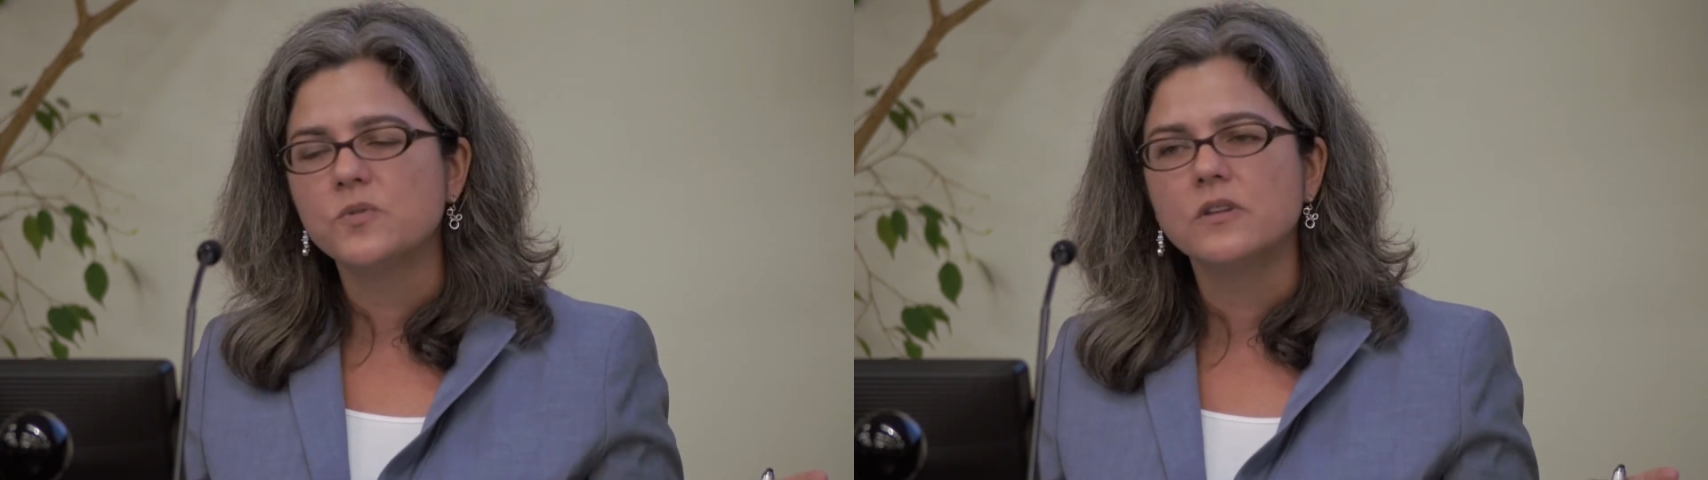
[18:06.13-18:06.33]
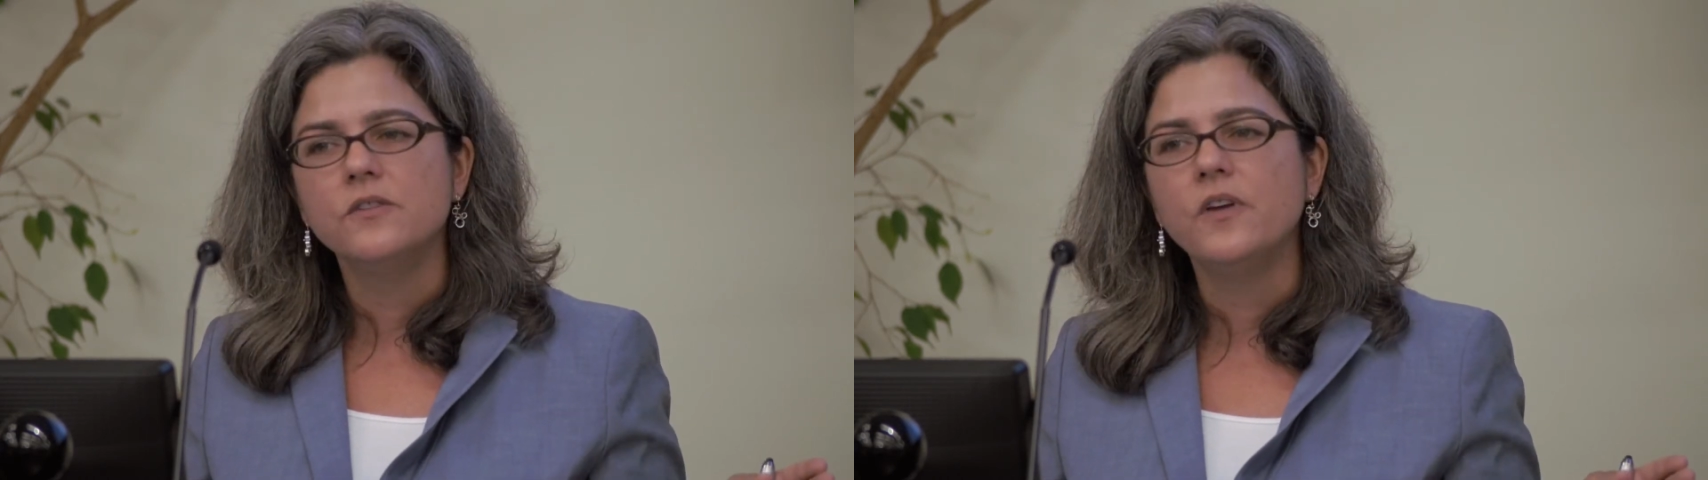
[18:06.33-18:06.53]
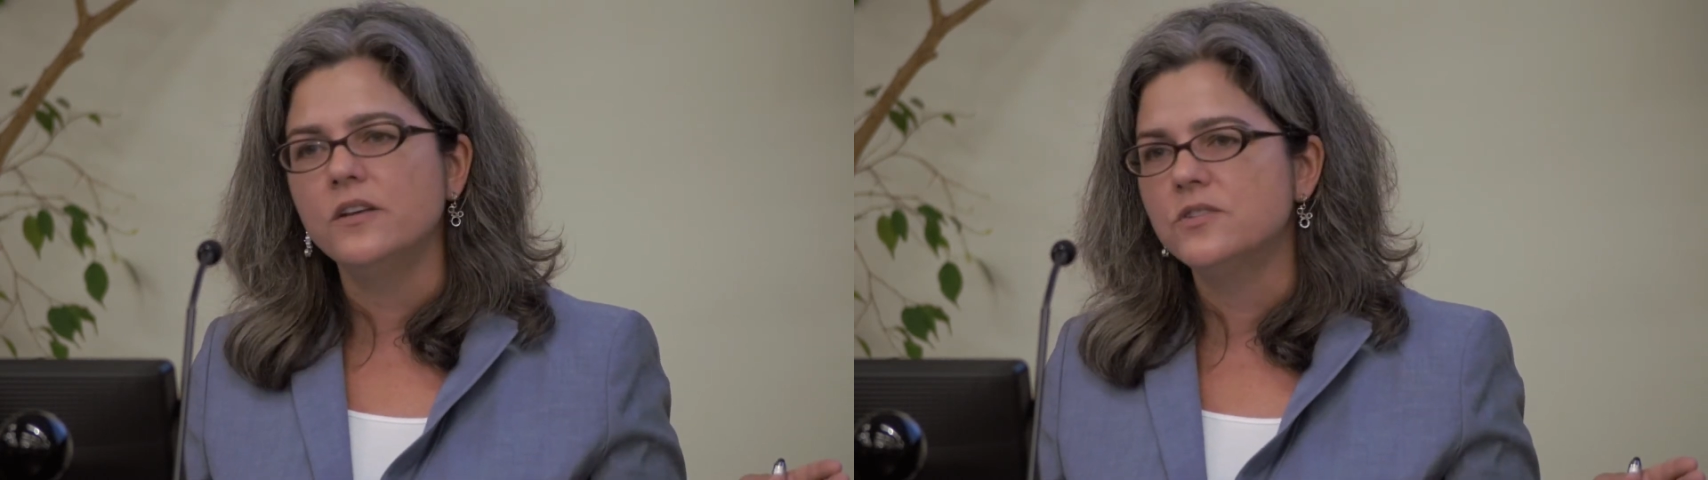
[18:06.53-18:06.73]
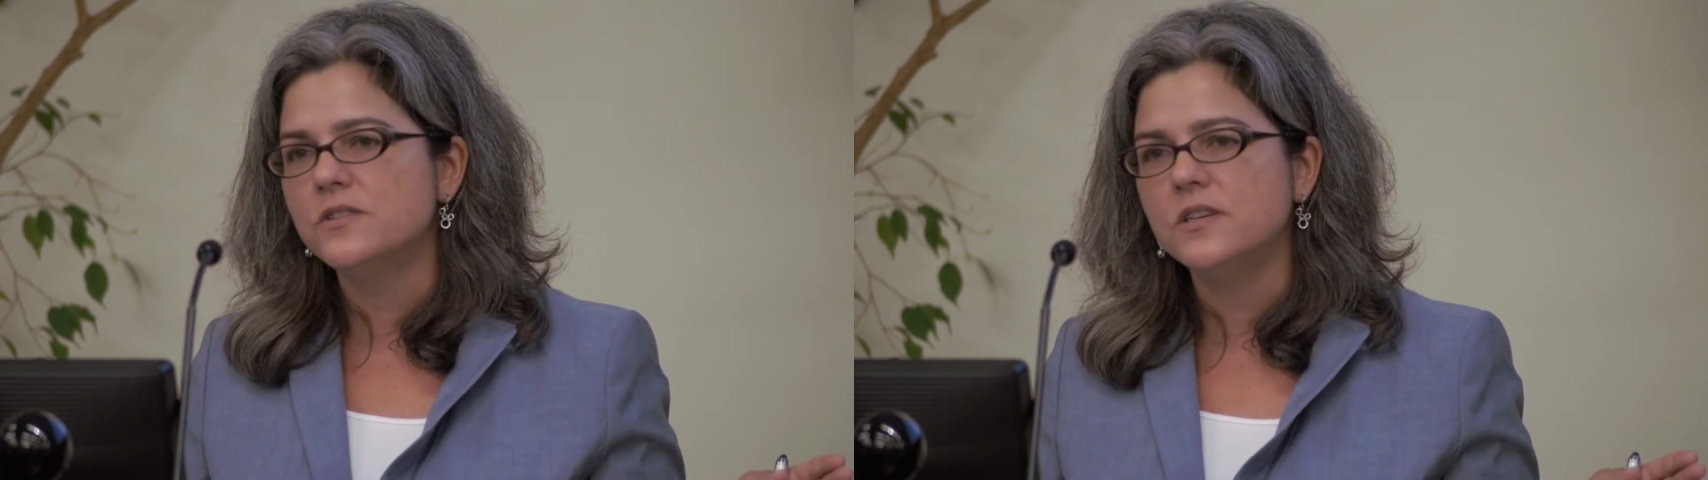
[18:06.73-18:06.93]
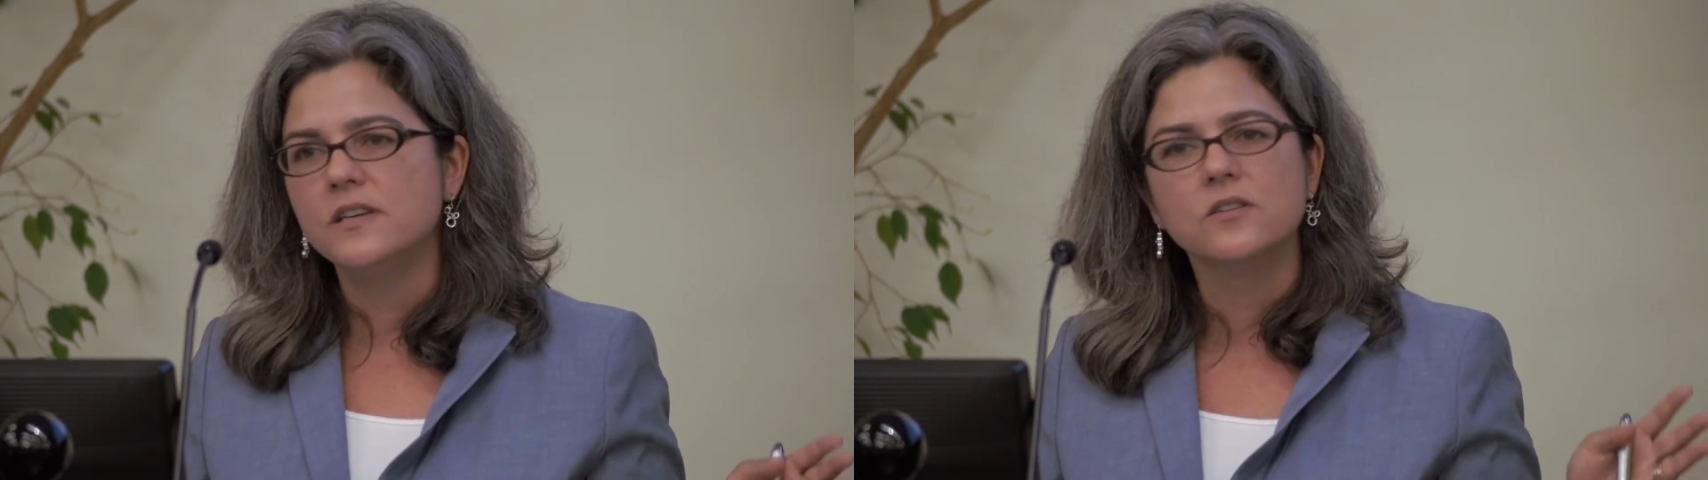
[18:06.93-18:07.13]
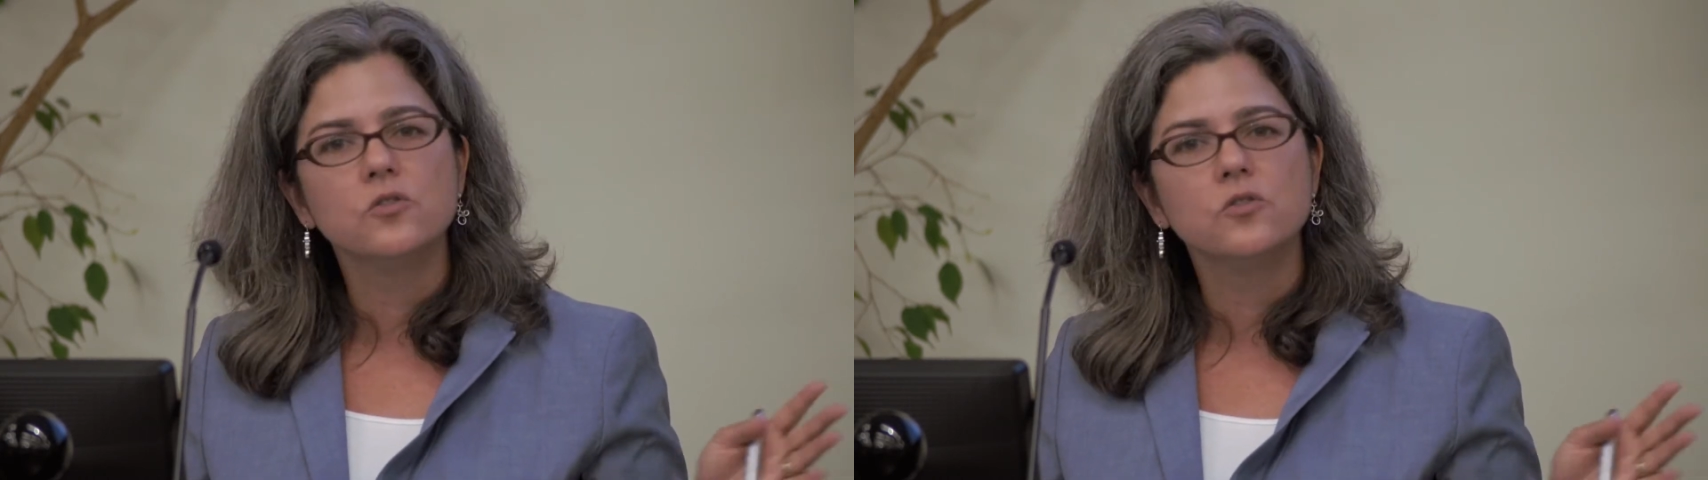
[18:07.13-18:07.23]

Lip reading: relief agencies,